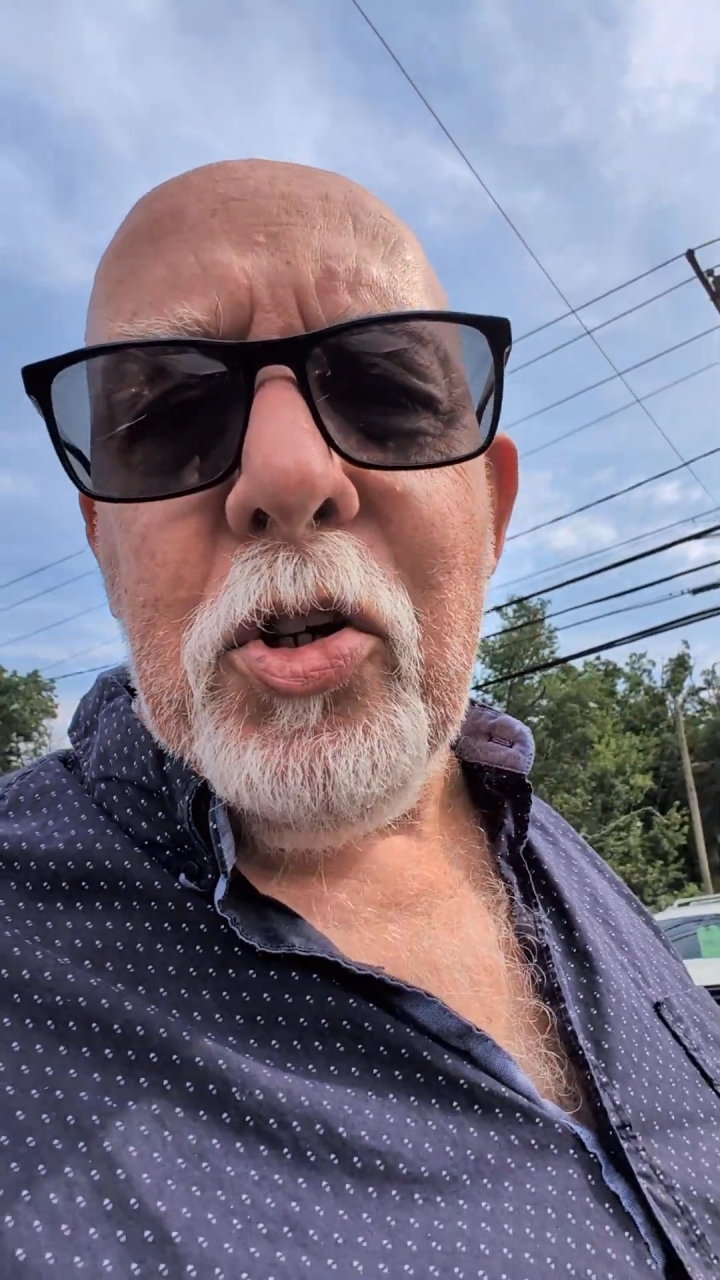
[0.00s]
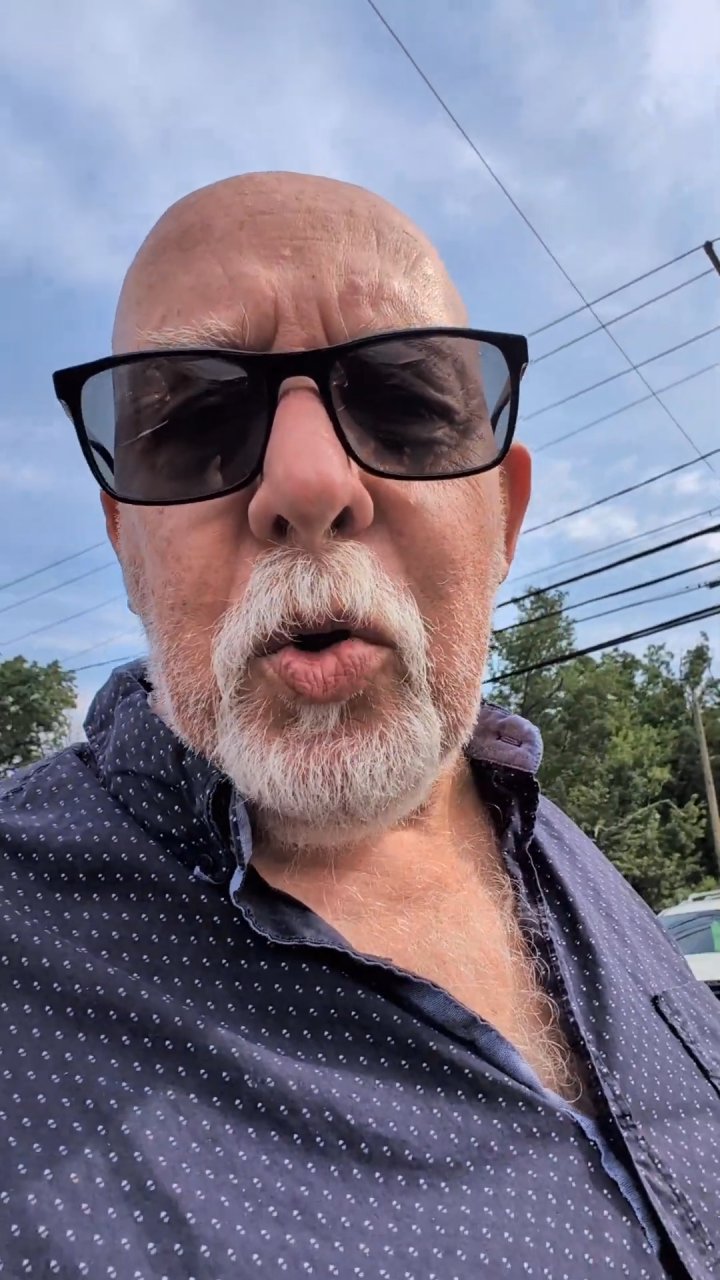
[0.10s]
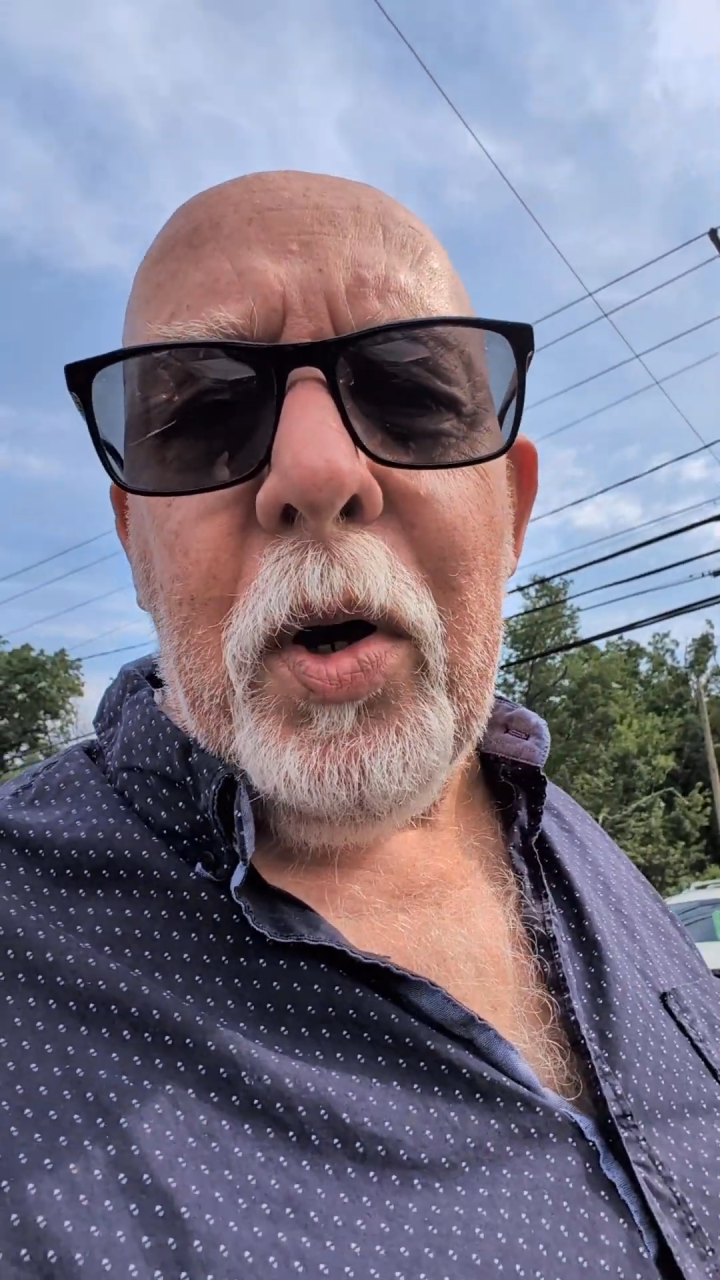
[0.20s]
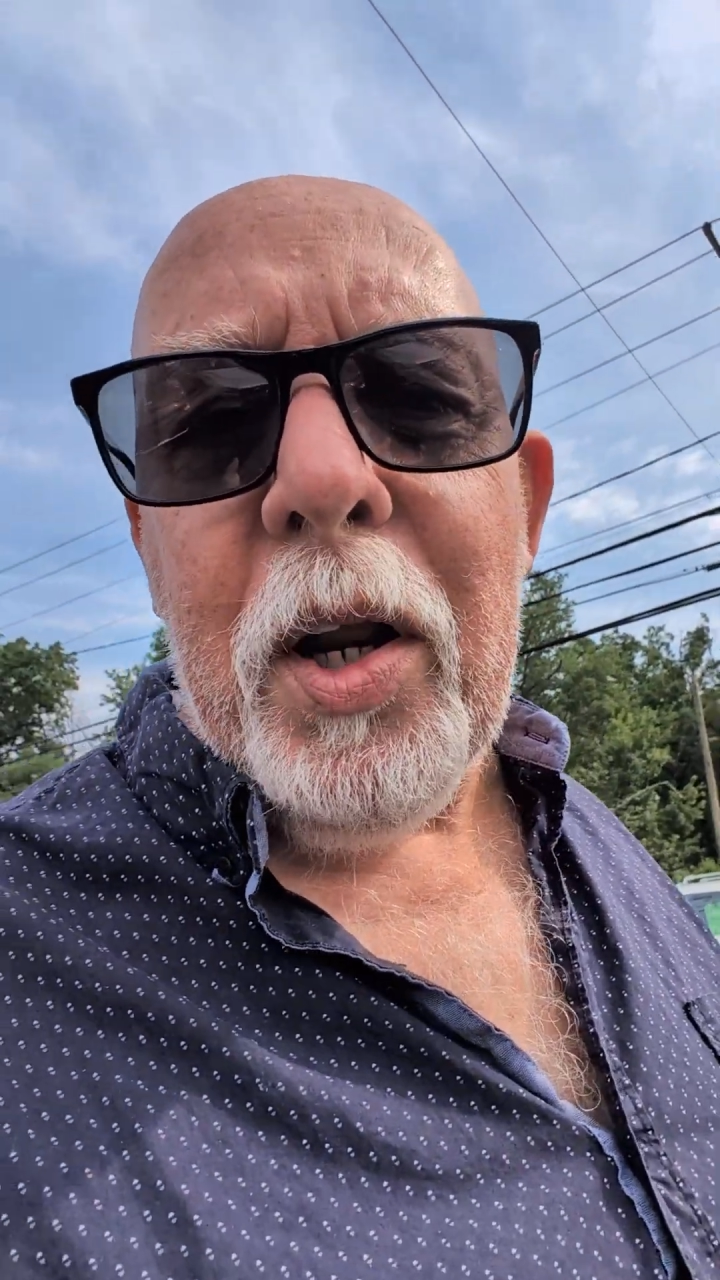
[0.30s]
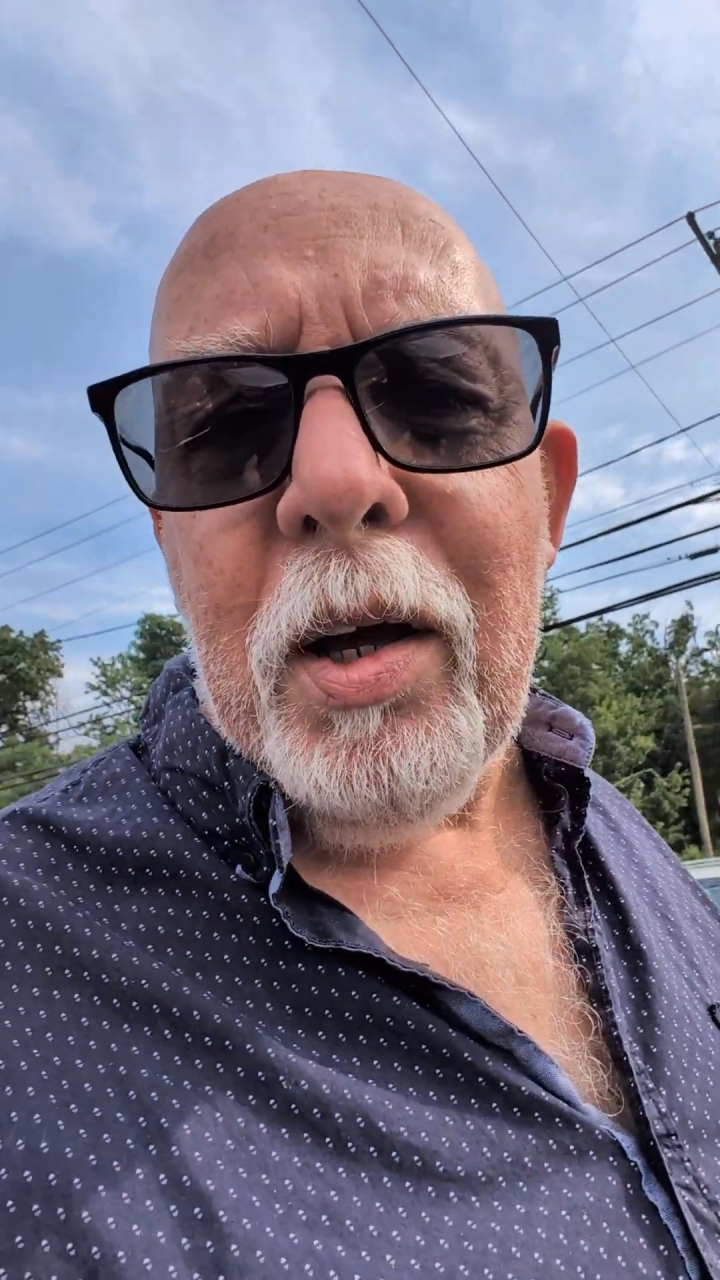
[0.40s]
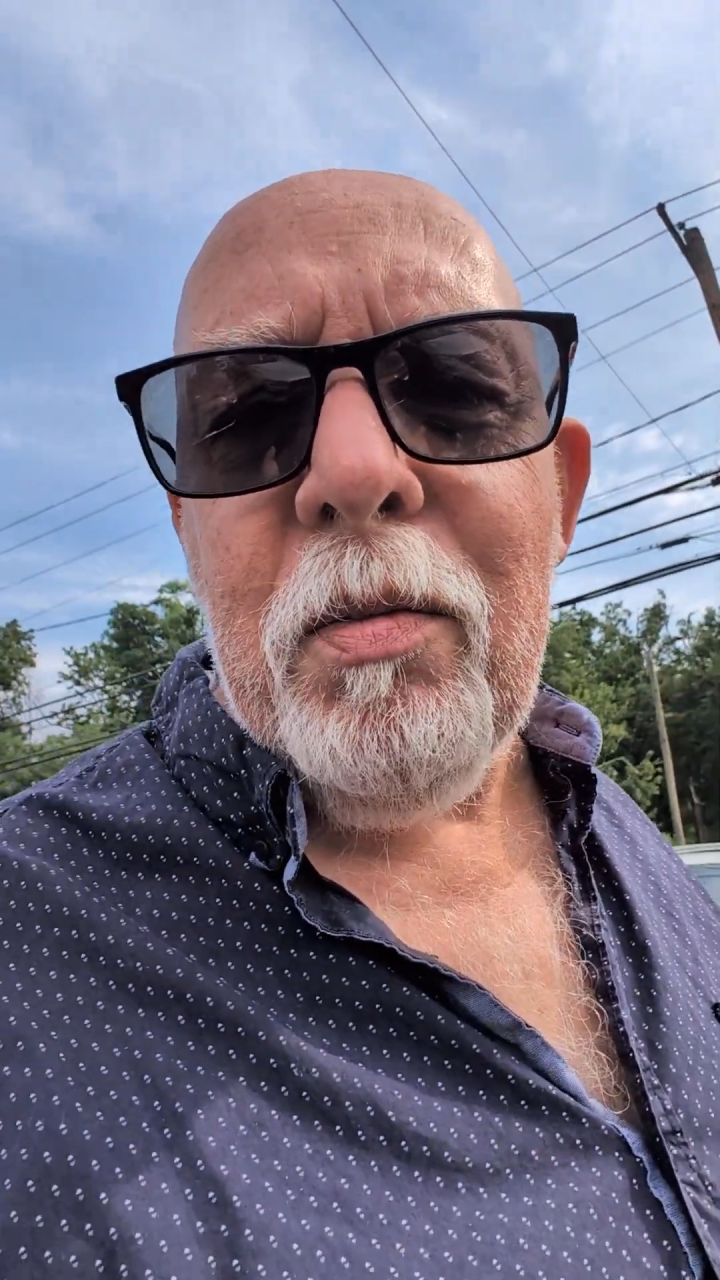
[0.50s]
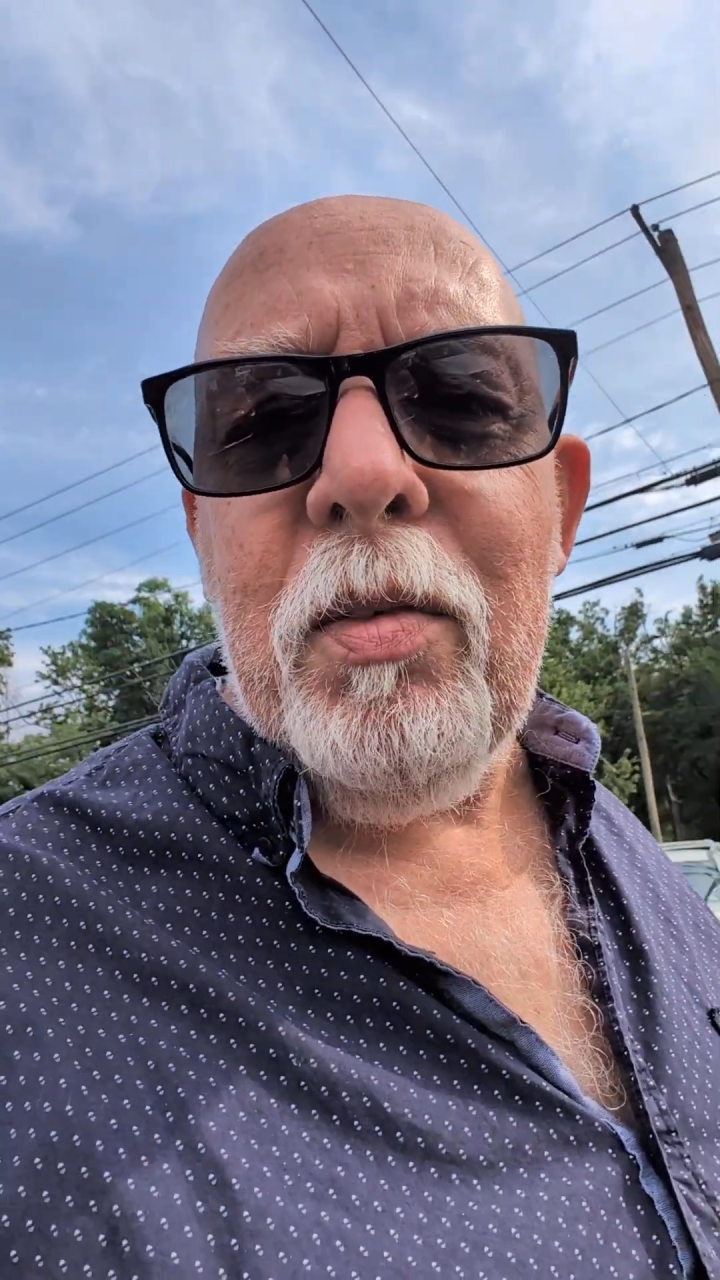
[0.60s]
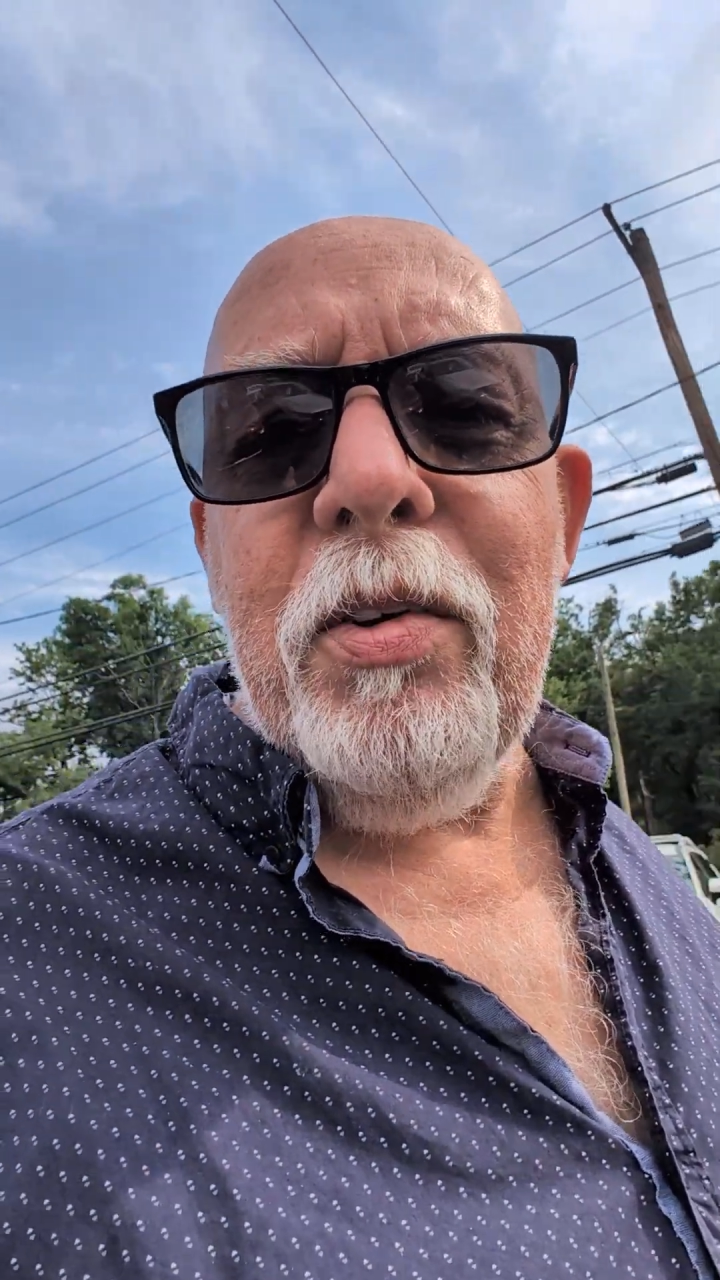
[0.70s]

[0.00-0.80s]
enjoyed it.